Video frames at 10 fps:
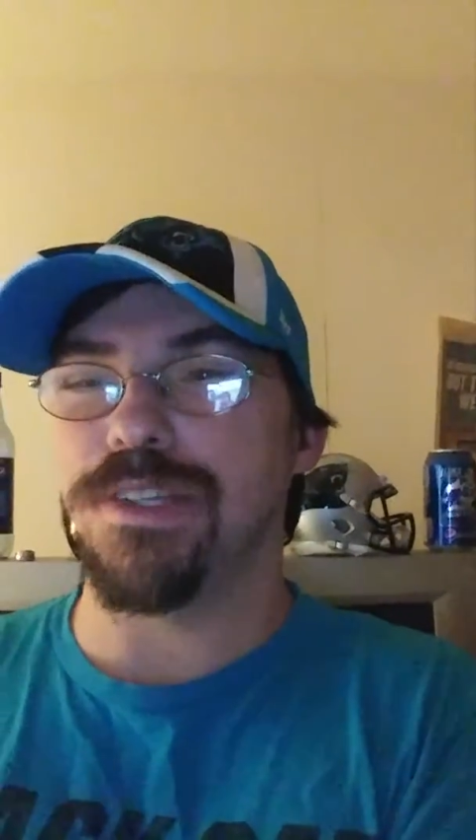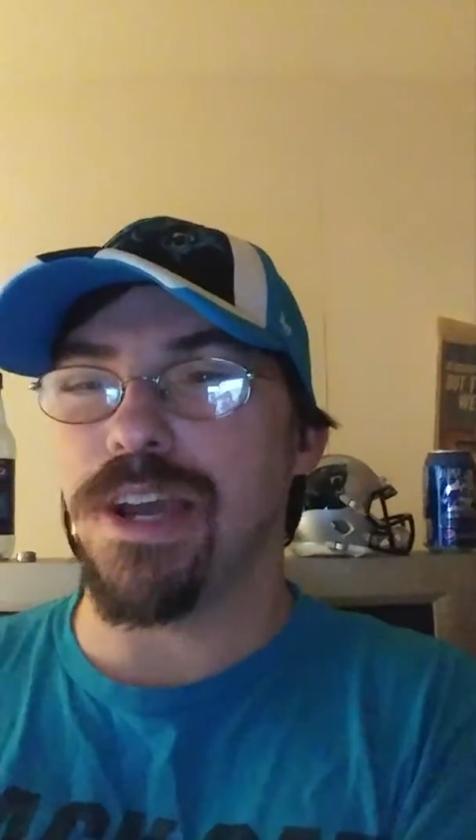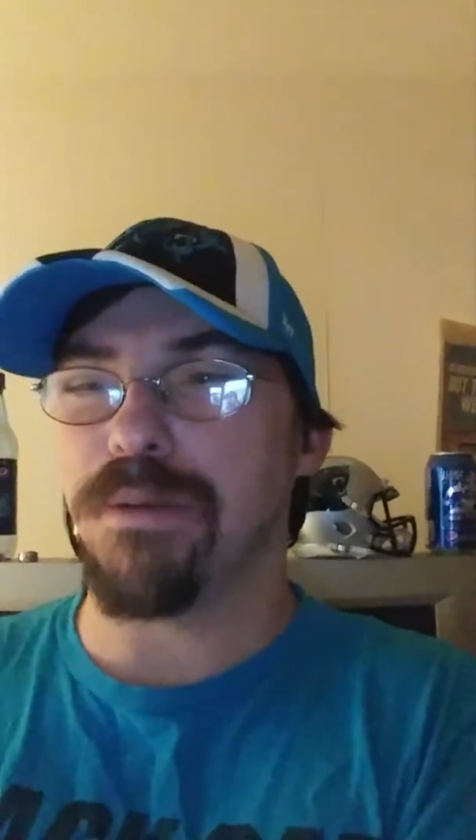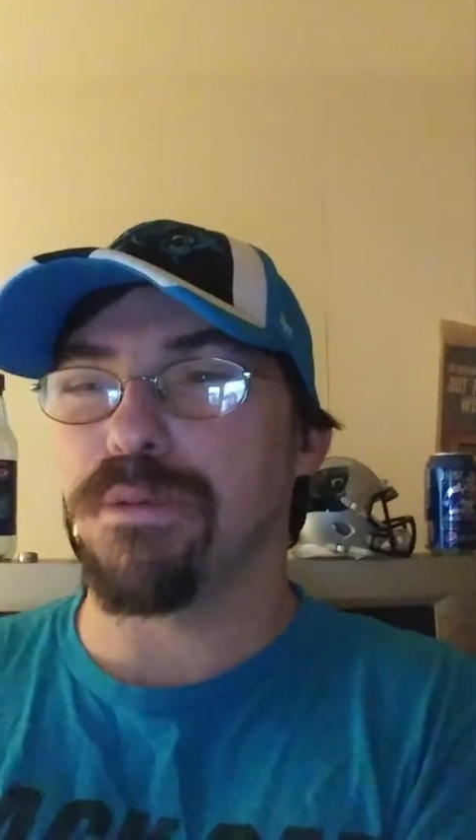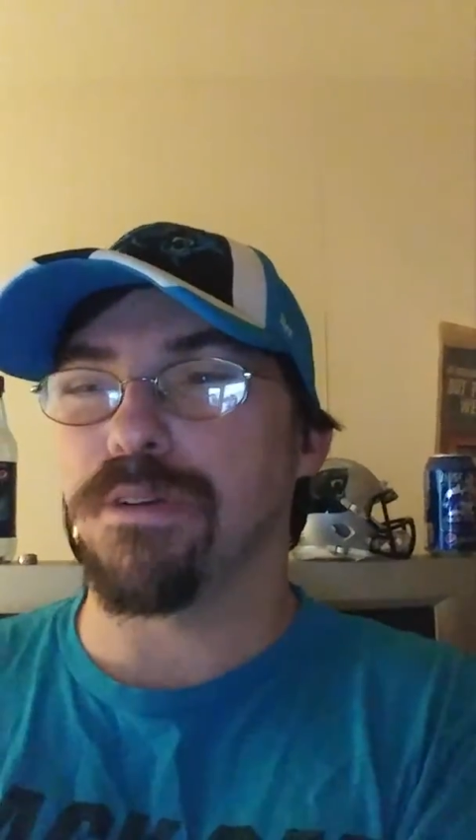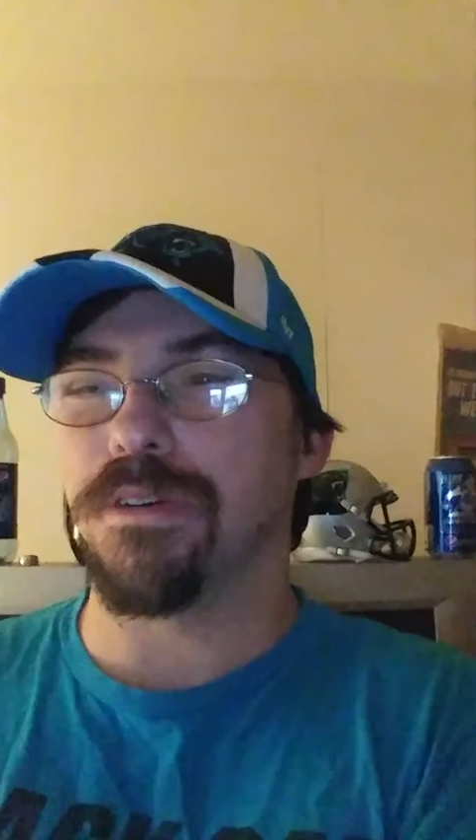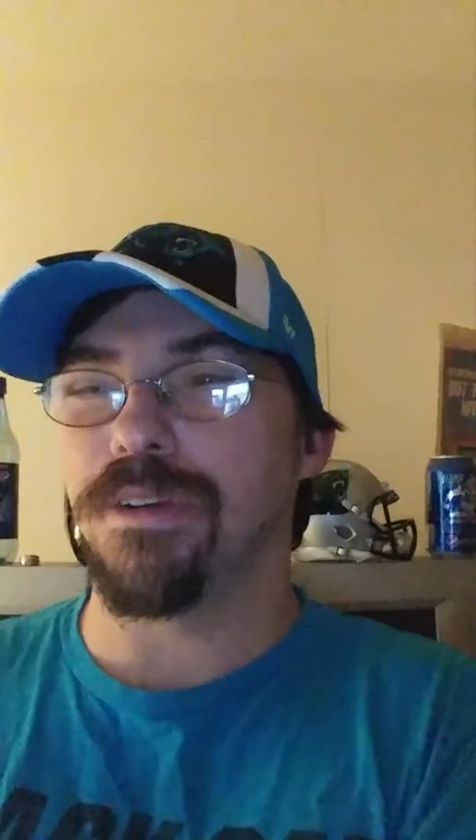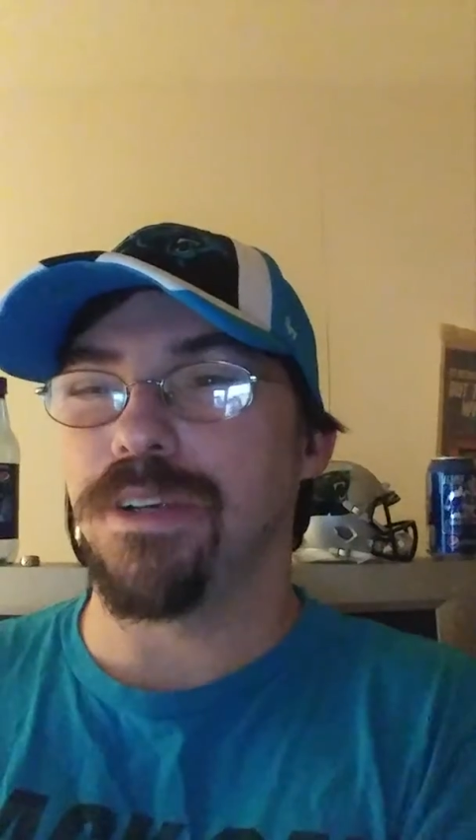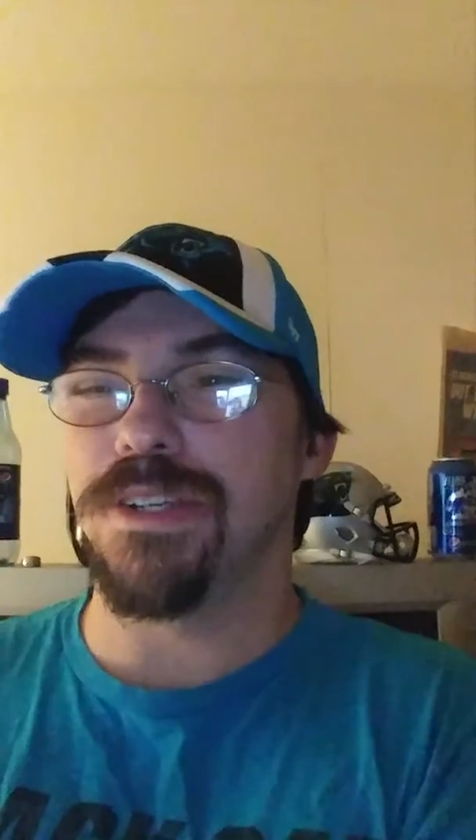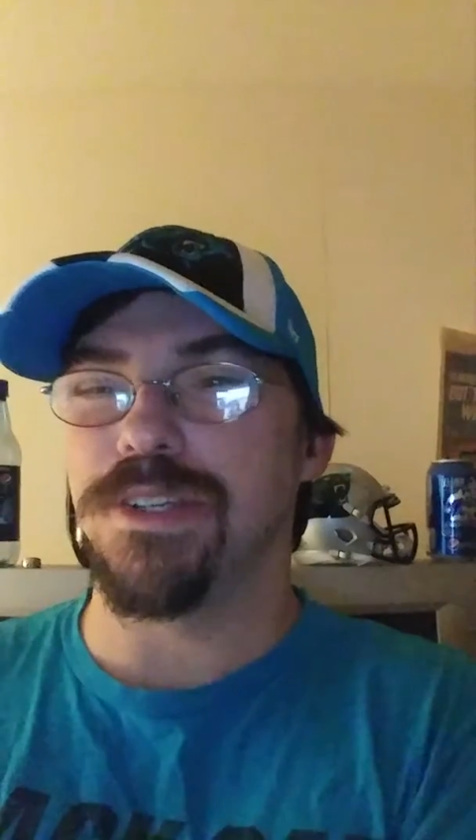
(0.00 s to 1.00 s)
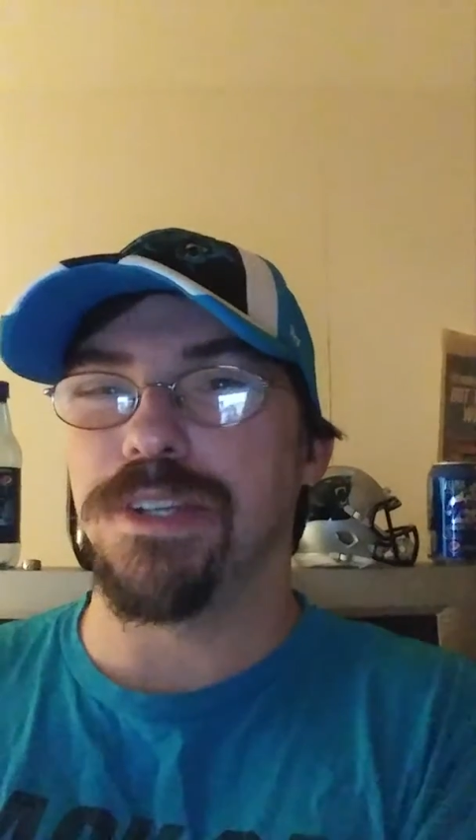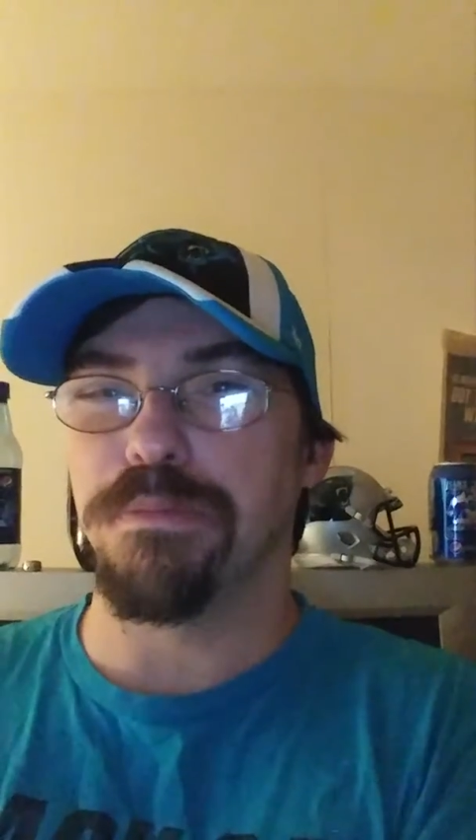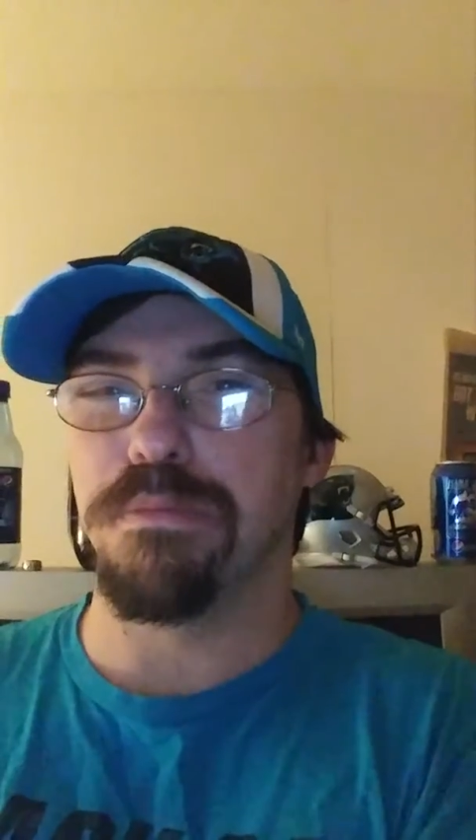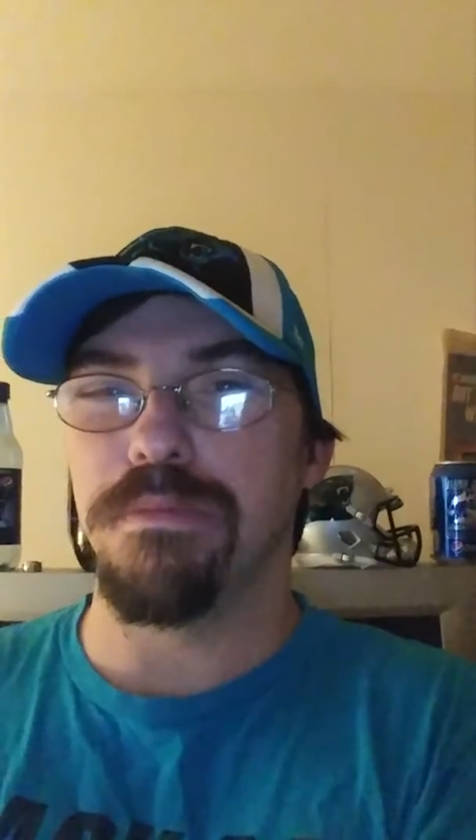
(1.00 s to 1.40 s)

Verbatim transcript: Tepper is the